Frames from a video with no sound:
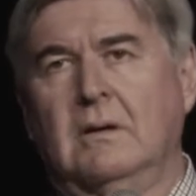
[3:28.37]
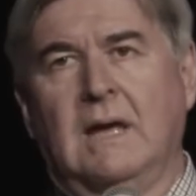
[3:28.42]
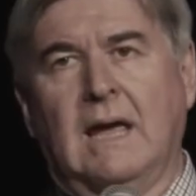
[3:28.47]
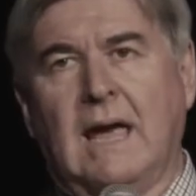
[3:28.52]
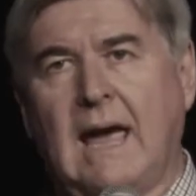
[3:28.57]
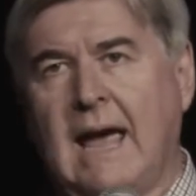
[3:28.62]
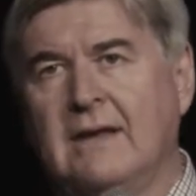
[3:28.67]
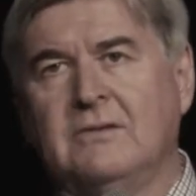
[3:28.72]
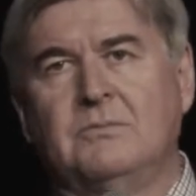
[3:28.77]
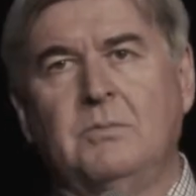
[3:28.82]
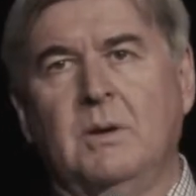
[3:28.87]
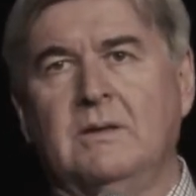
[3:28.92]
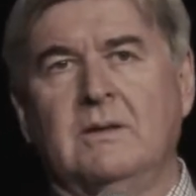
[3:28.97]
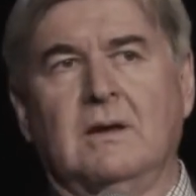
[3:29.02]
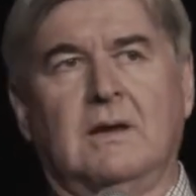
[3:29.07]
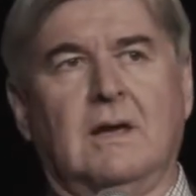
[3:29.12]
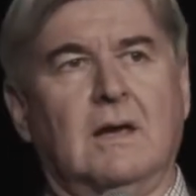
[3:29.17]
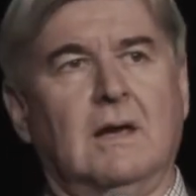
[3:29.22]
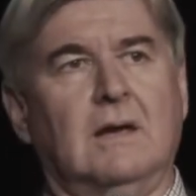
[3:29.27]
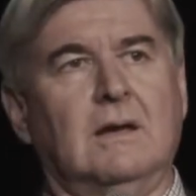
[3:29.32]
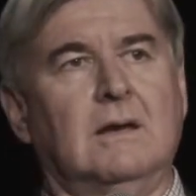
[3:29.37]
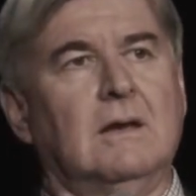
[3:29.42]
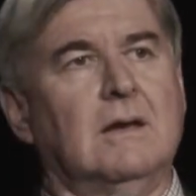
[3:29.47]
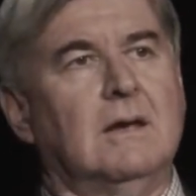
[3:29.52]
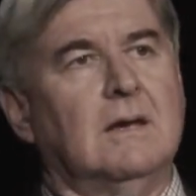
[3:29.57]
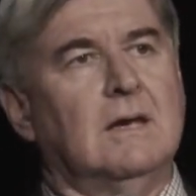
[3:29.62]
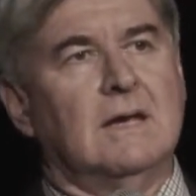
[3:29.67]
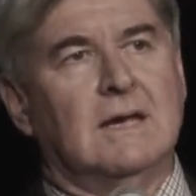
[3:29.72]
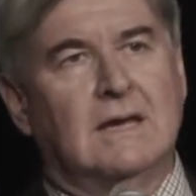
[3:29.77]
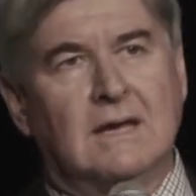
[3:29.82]
has been the key,
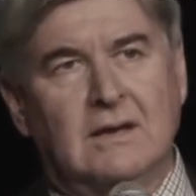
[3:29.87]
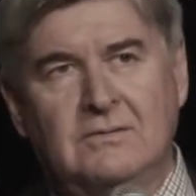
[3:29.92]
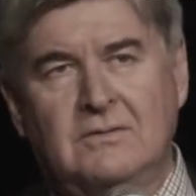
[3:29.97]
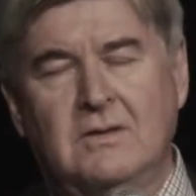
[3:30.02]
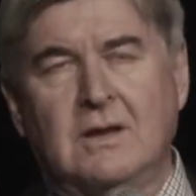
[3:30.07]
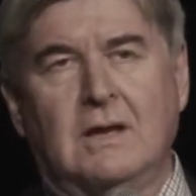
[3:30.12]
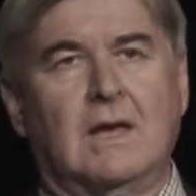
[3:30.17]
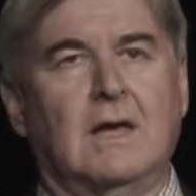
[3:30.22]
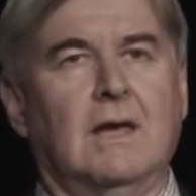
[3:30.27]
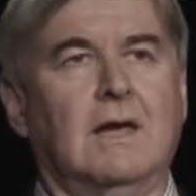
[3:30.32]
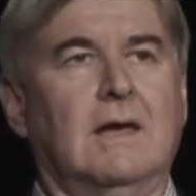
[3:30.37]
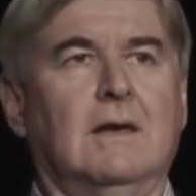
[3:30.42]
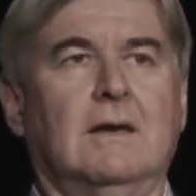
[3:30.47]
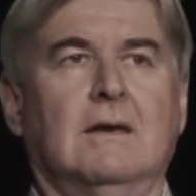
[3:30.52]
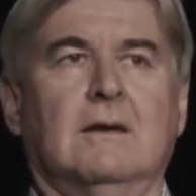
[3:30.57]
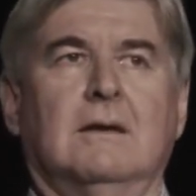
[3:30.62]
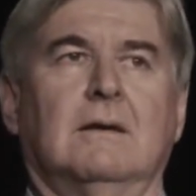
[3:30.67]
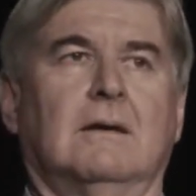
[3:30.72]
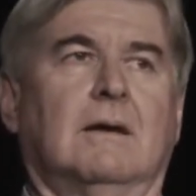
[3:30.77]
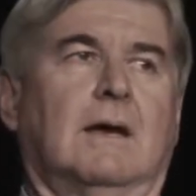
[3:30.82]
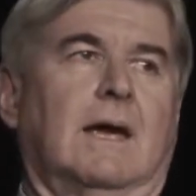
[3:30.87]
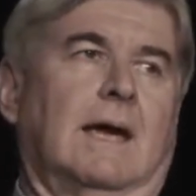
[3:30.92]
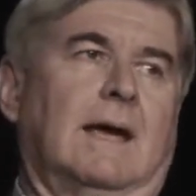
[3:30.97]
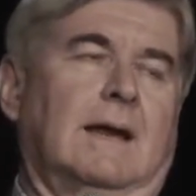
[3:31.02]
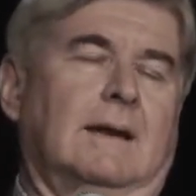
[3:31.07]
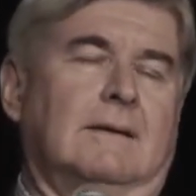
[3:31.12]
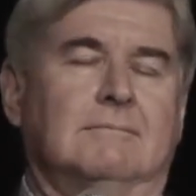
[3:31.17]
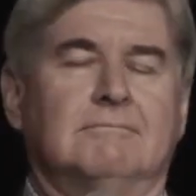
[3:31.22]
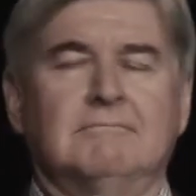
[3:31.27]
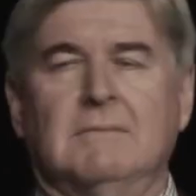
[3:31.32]
is the key,
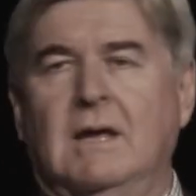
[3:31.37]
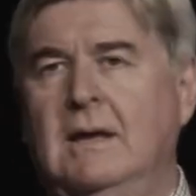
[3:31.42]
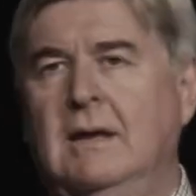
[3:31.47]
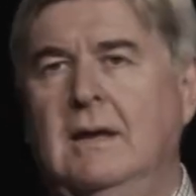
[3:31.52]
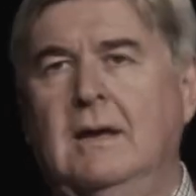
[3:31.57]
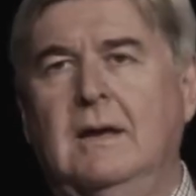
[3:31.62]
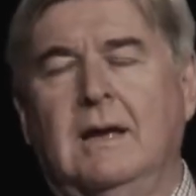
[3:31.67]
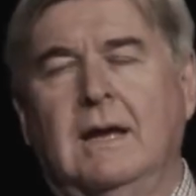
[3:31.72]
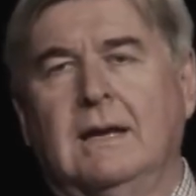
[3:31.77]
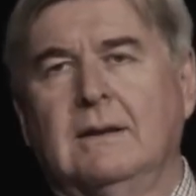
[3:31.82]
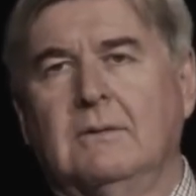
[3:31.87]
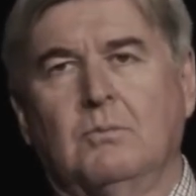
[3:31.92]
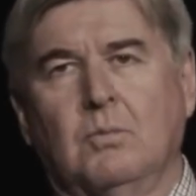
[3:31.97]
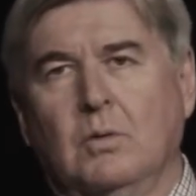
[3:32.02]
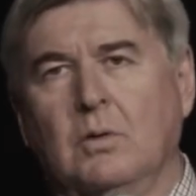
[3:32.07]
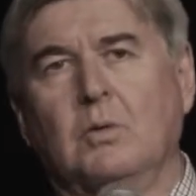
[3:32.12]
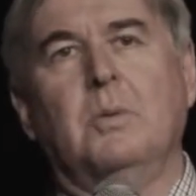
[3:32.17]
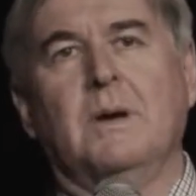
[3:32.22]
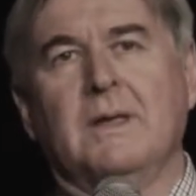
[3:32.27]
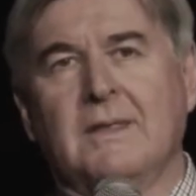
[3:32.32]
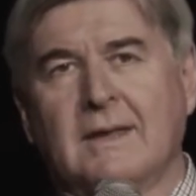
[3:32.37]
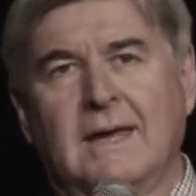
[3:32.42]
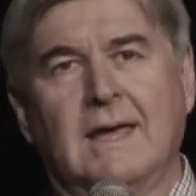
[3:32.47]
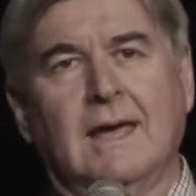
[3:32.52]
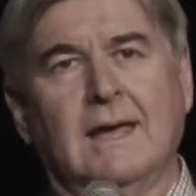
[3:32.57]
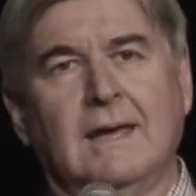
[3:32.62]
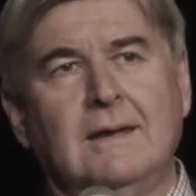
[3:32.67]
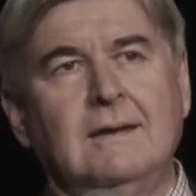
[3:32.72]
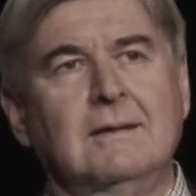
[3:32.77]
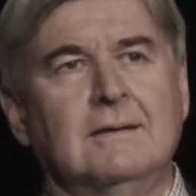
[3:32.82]
and it will be the
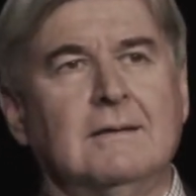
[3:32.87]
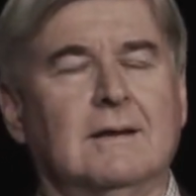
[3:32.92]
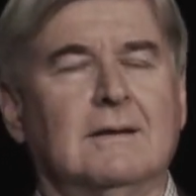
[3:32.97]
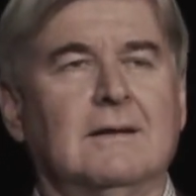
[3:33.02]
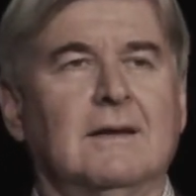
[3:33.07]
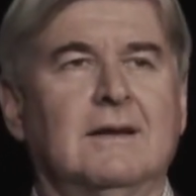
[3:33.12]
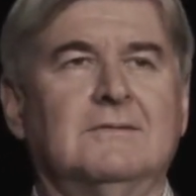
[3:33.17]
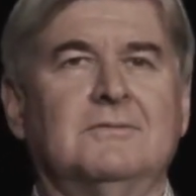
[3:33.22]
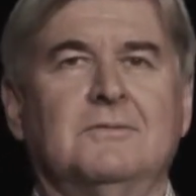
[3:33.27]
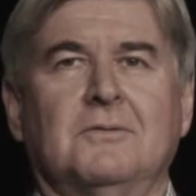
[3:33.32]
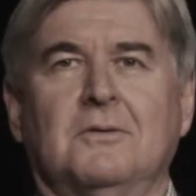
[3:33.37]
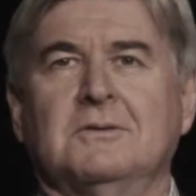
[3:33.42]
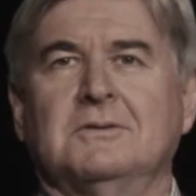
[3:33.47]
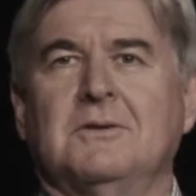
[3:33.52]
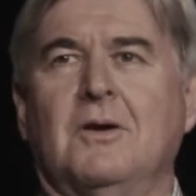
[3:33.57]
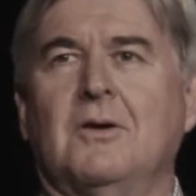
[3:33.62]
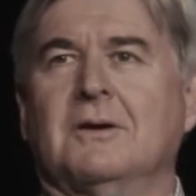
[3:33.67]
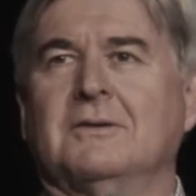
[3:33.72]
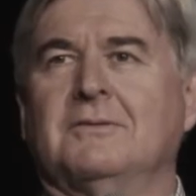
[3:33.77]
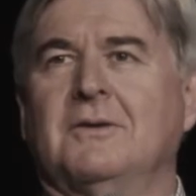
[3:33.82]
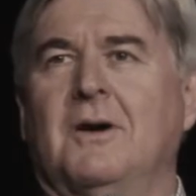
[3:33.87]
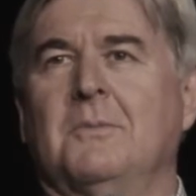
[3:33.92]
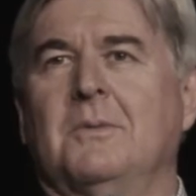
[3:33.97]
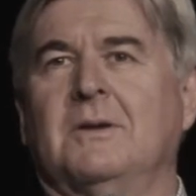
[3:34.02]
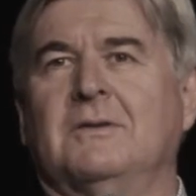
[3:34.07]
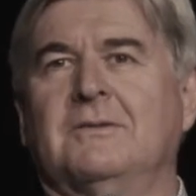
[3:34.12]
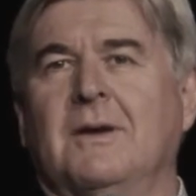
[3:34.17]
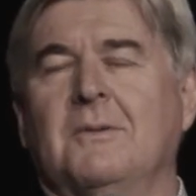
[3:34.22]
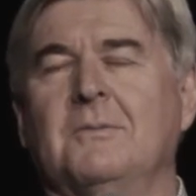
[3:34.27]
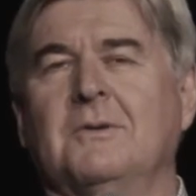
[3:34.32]
key, at least for as long as I'm
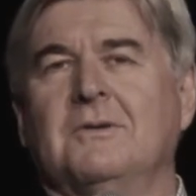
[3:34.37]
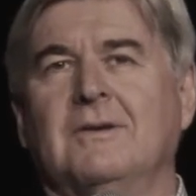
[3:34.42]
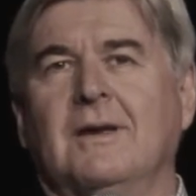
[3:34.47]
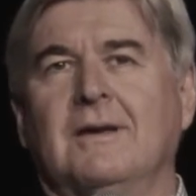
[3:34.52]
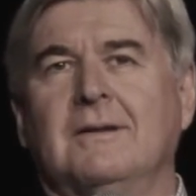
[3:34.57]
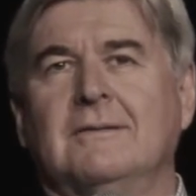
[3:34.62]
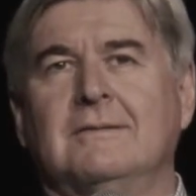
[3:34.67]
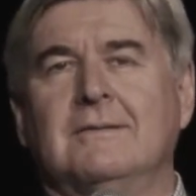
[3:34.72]
at Somerset.